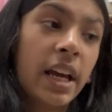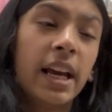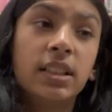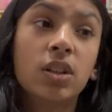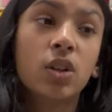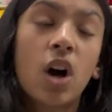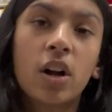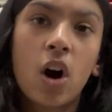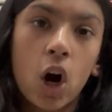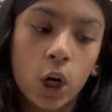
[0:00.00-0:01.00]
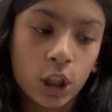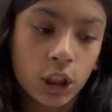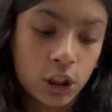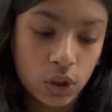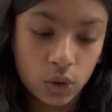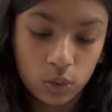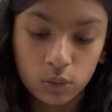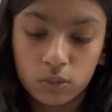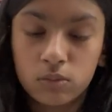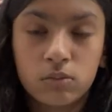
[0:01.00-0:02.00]
it's a lot harder
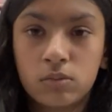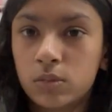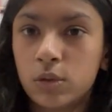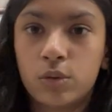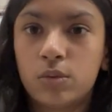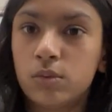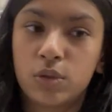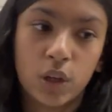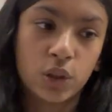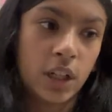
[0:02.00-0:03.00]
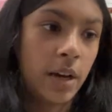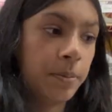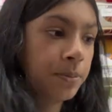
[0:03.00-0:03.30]
to crochet.